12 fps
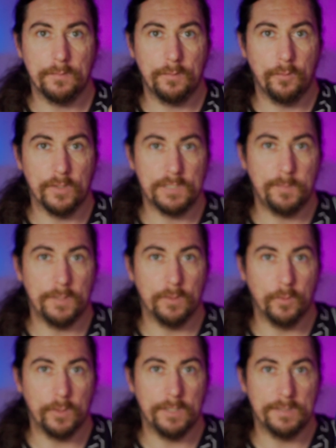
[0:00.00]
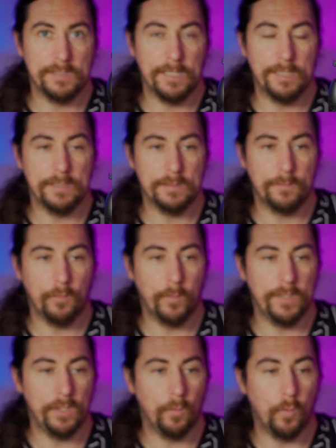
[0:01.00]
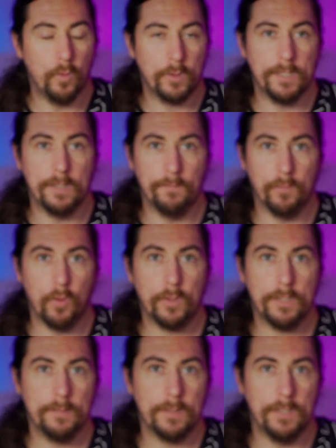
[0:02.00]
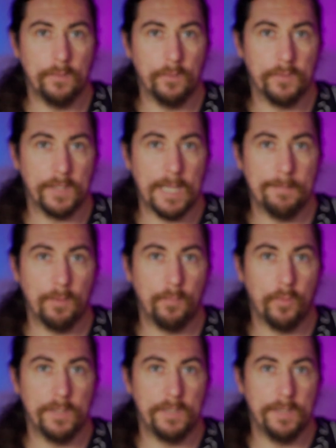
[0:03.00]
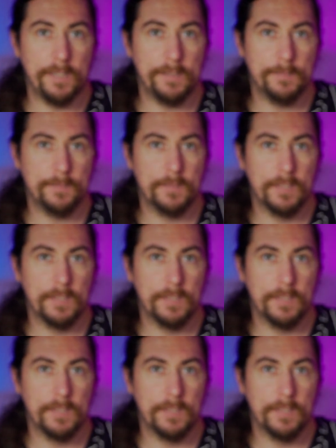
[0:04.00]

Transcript: crispier looking scenes for when you're walking and blogging and you've got the camera pointed at you.